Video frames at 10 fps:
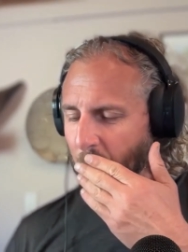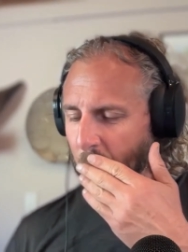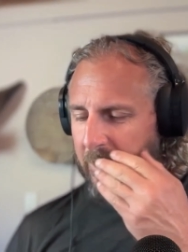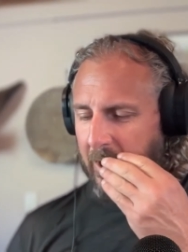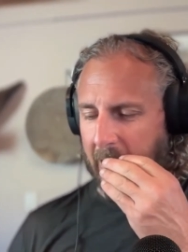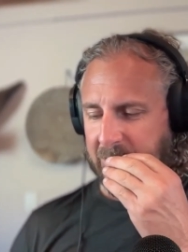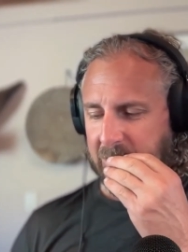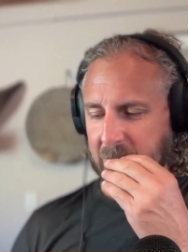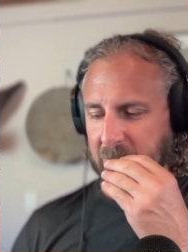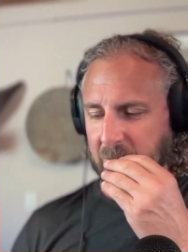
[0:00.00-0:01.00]
want to ask
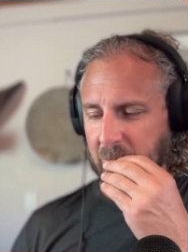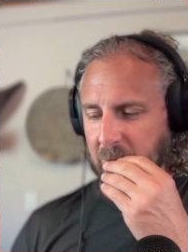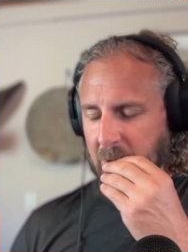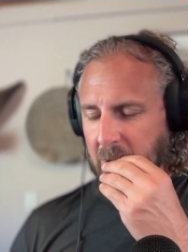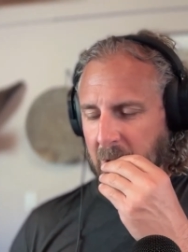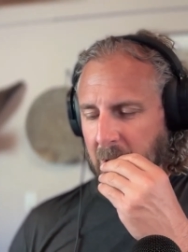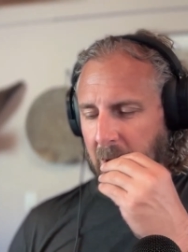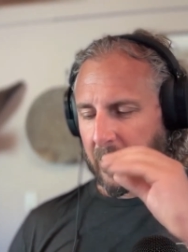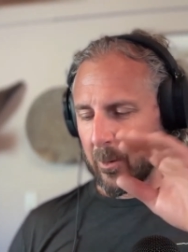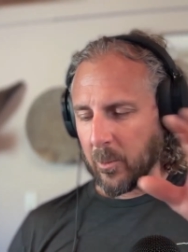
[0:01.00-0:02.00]
you.
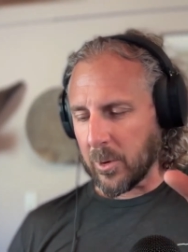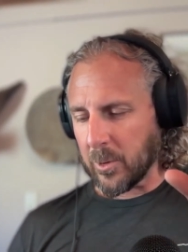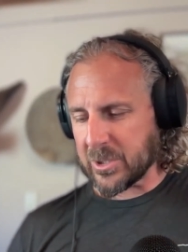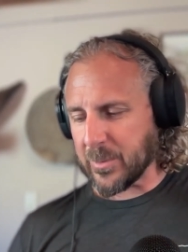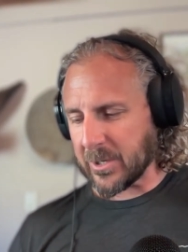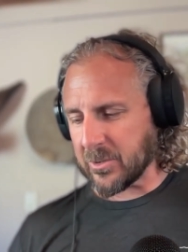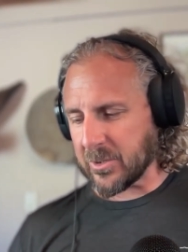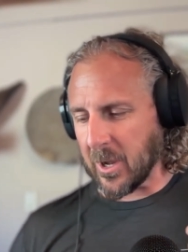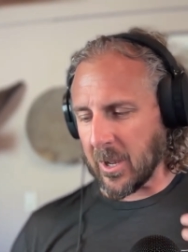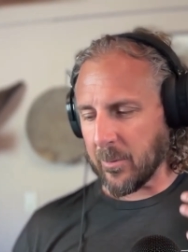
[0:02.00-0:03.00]
I want to respect your
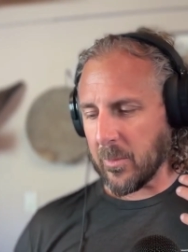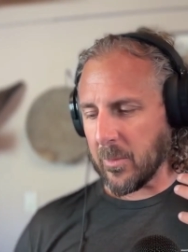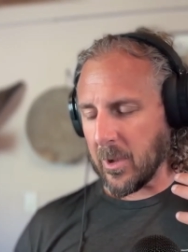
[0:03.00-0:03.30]
time,